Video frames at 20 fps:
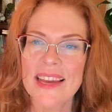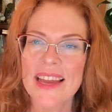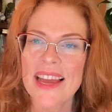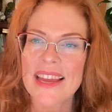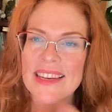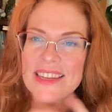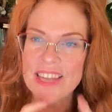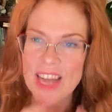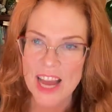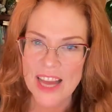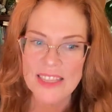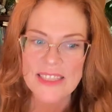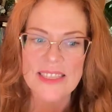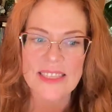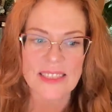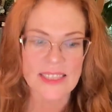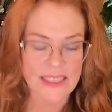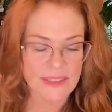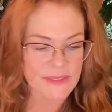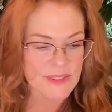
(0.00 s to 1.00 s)
and not to
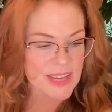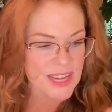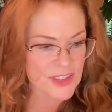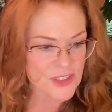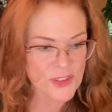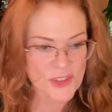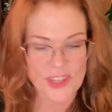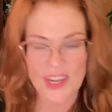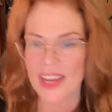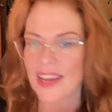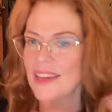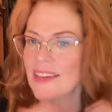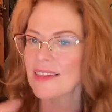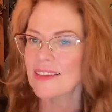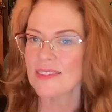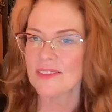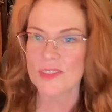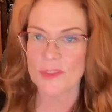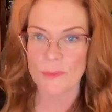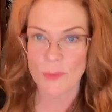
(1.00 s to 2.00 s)
live yesterday
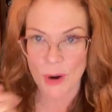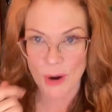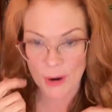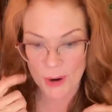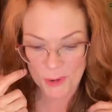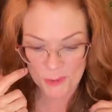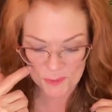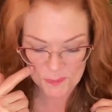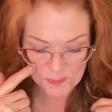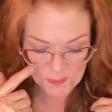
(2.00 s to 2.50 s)
tomorrow.